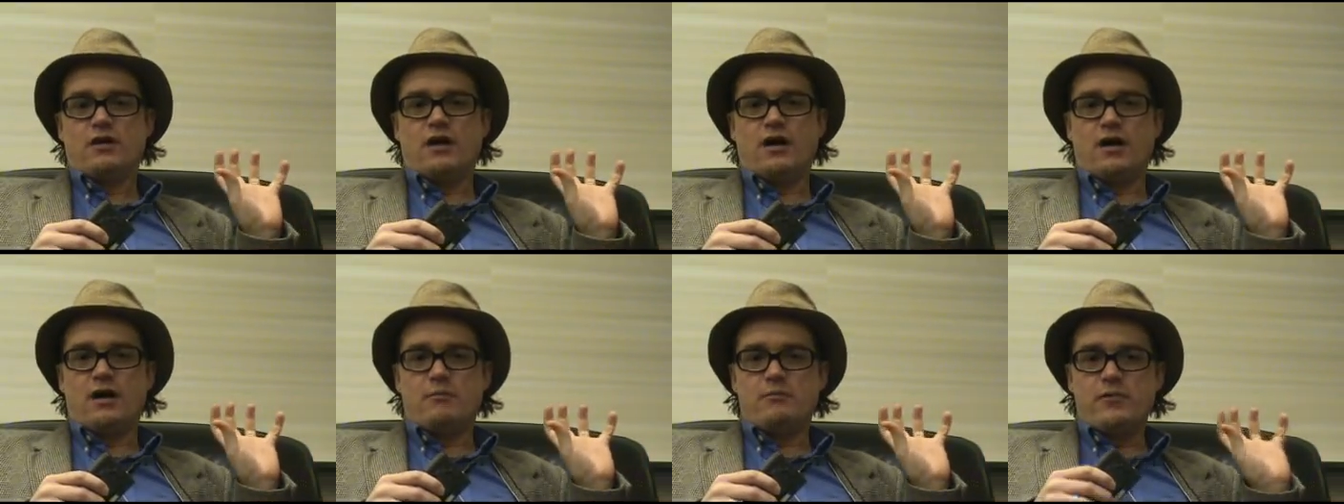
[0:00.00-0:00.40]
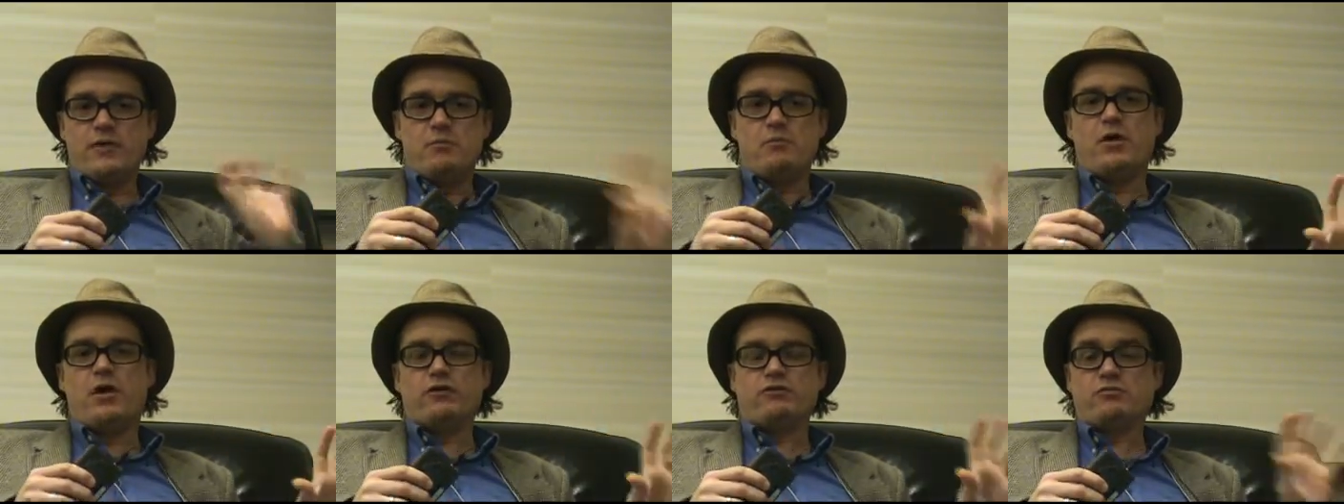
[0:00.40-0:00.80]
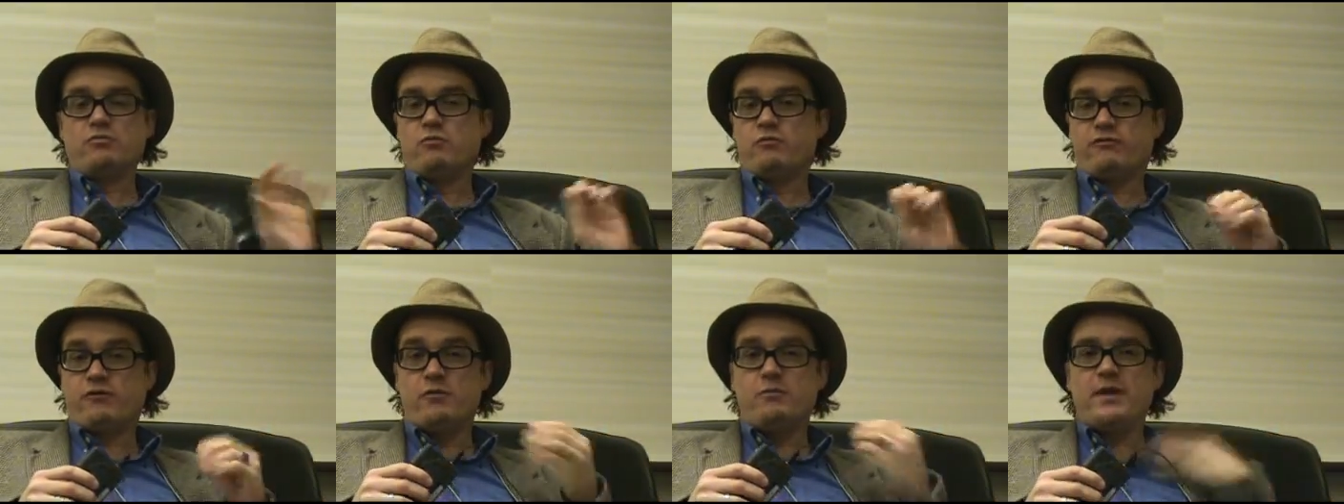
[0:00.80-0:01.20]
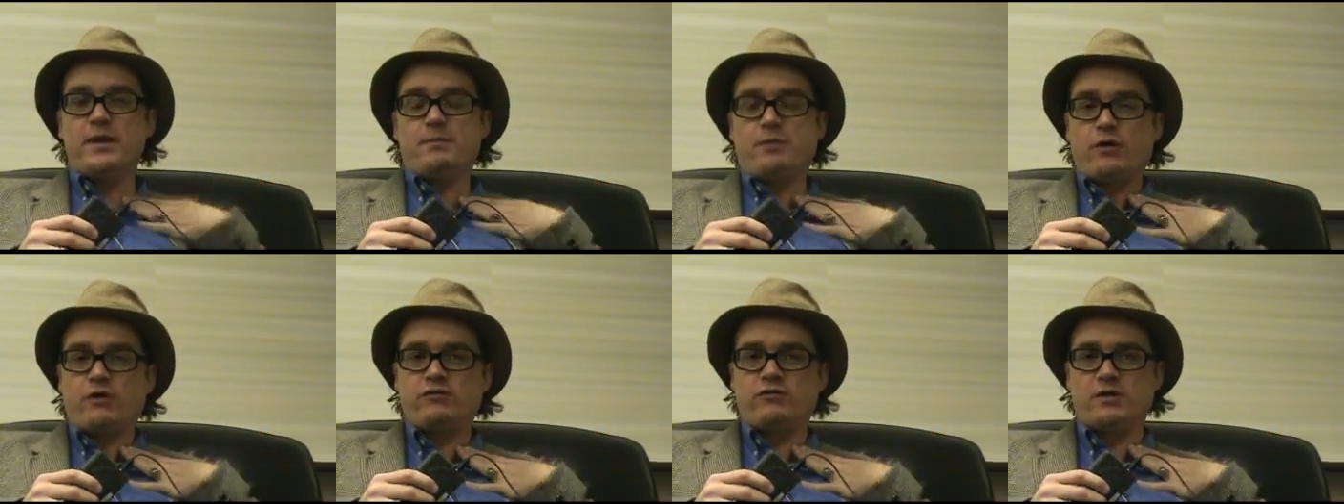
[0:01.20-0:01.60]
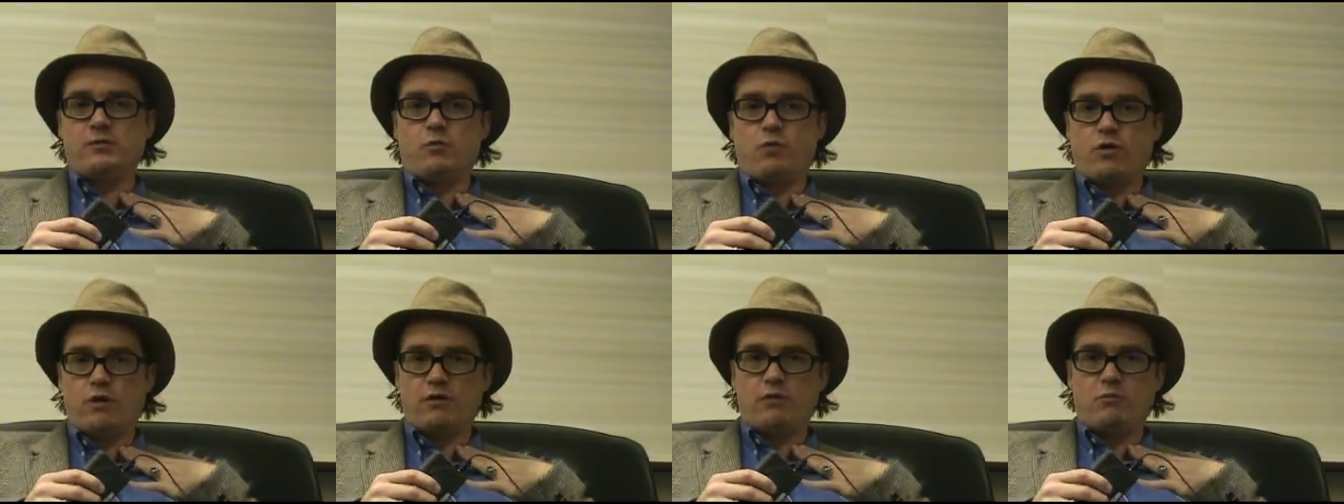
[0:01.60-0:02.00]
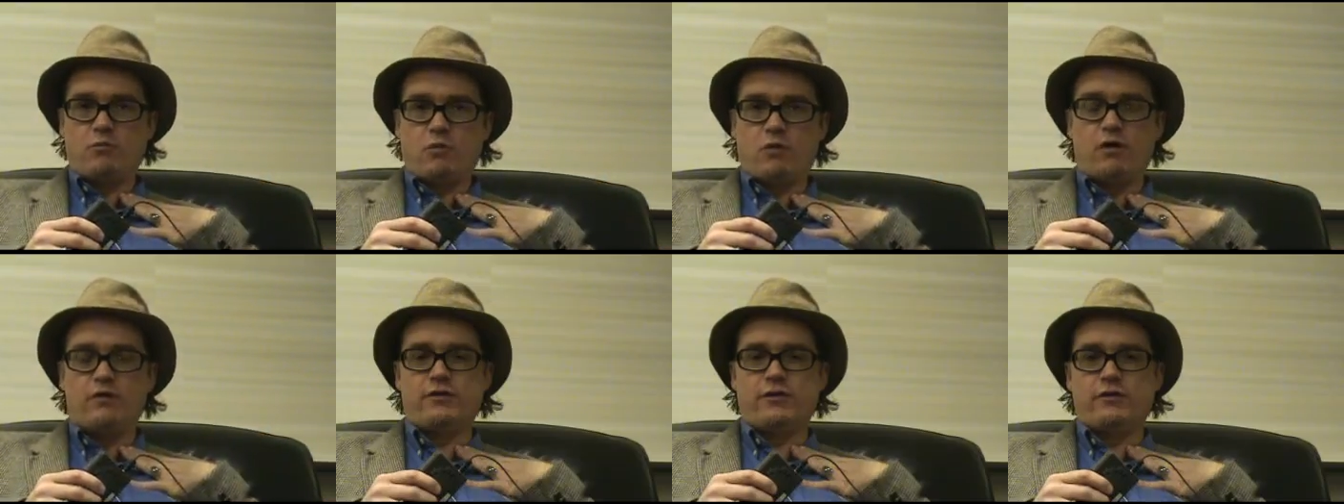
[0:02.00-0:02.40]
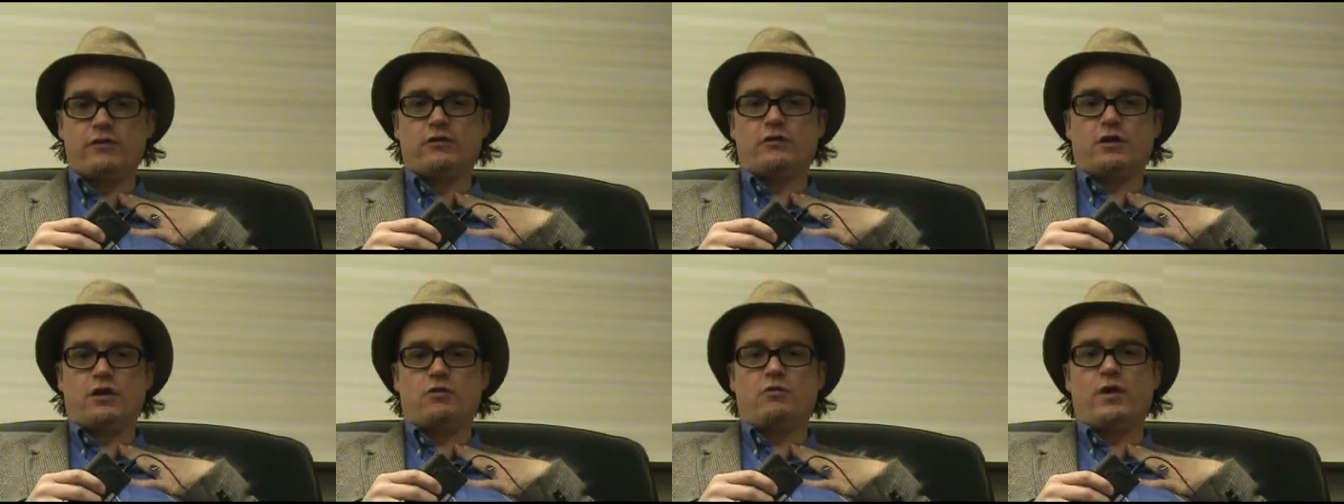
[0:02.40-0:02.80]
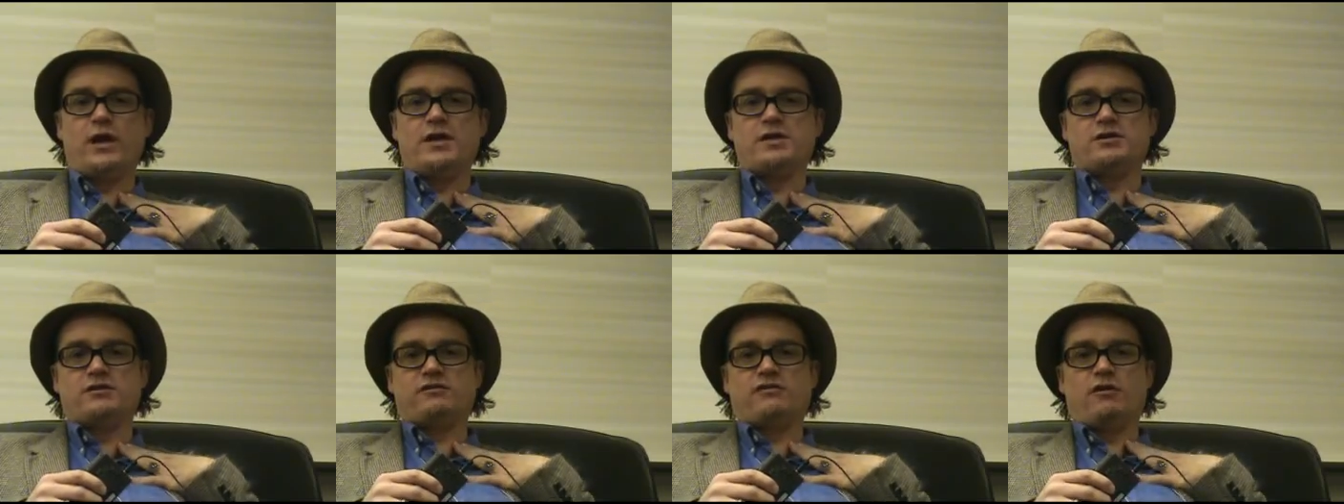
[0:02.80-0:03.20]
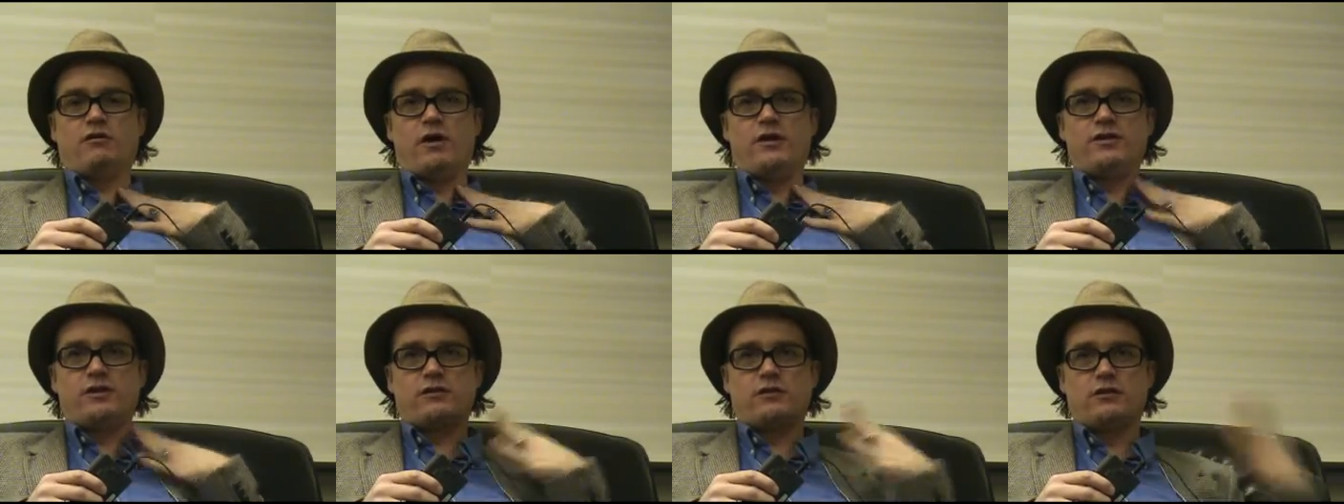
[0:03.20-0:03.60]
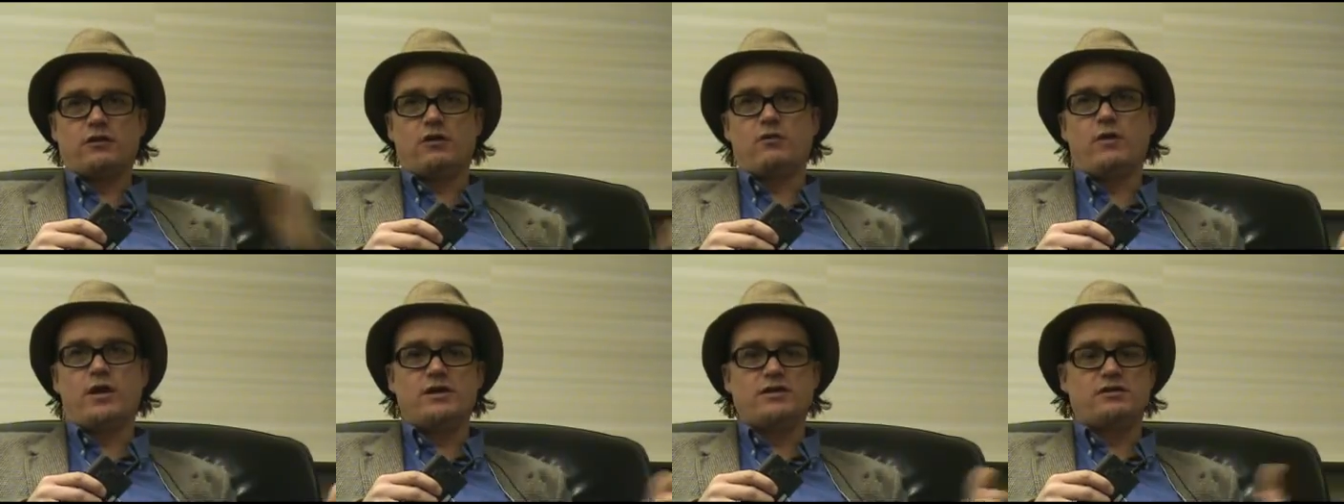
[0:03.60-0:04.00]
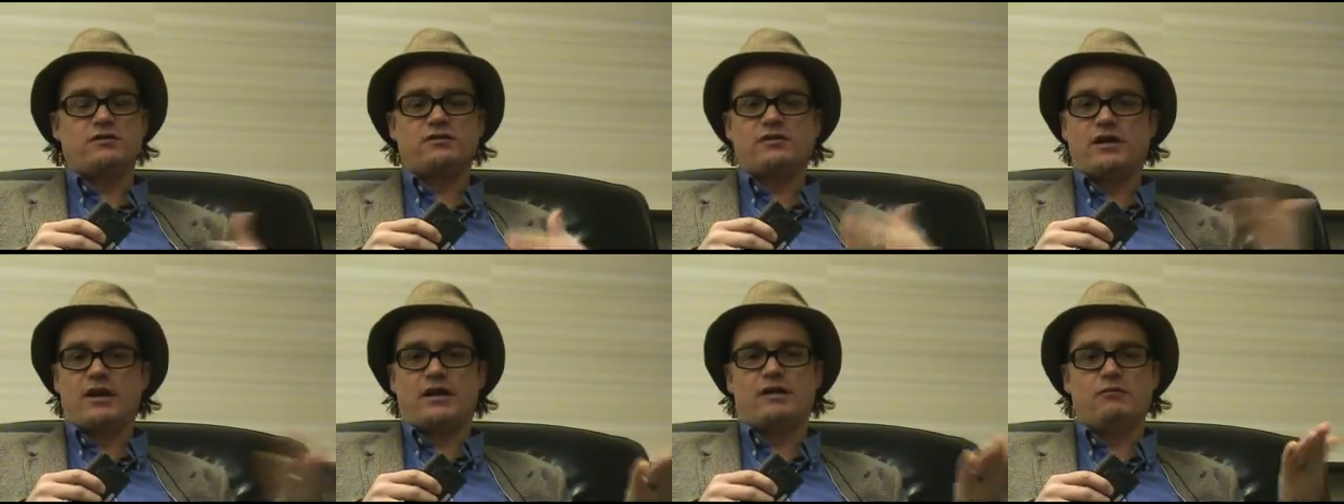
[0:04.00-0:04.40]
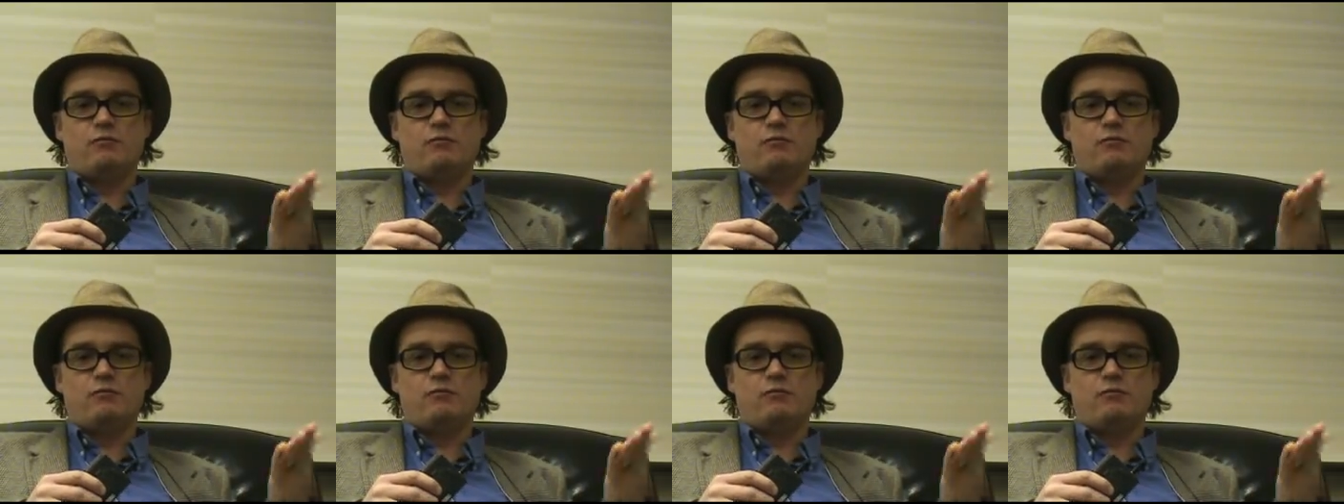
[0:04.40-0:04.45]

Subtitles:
the most. For me personally, more than the low wages, though I think the low wages,